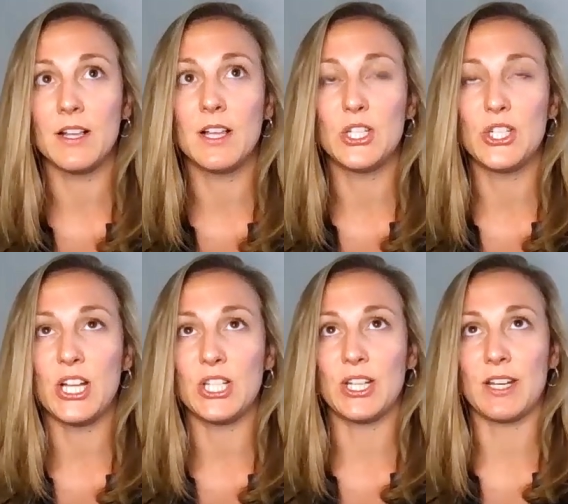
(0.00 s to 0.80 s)

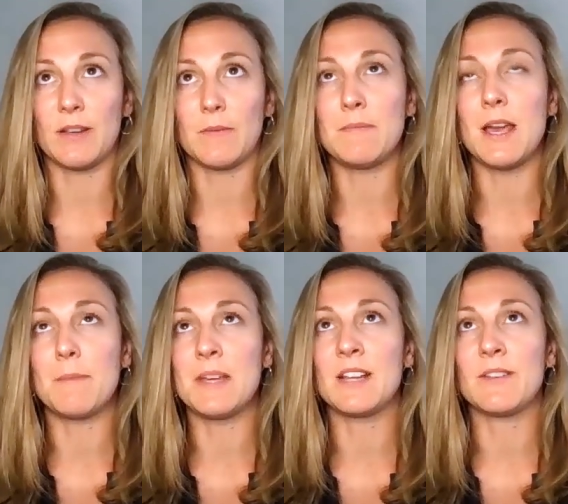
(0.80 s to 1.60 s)
changing a
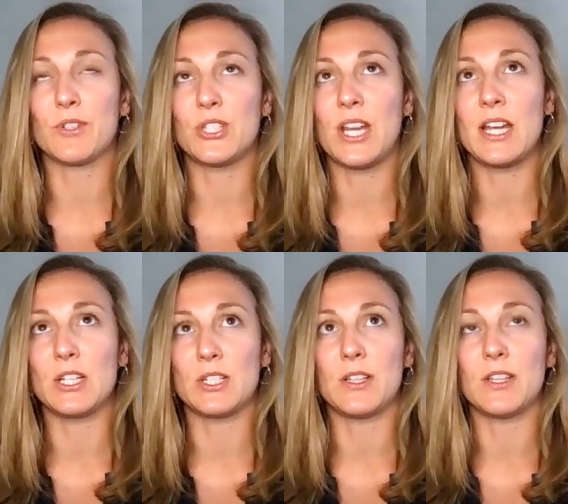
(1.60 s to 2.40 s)
meaningful change
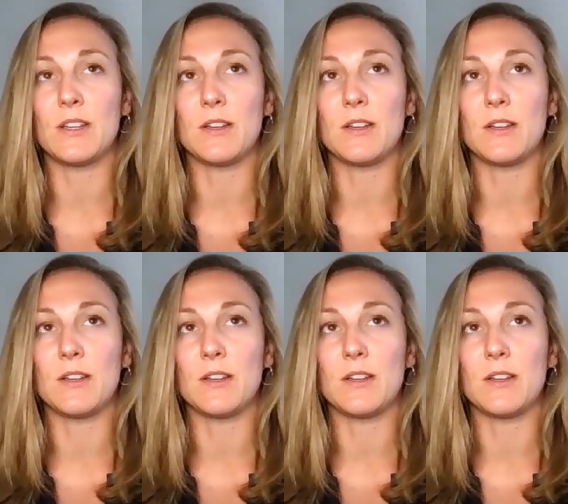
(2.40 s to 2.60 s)
to the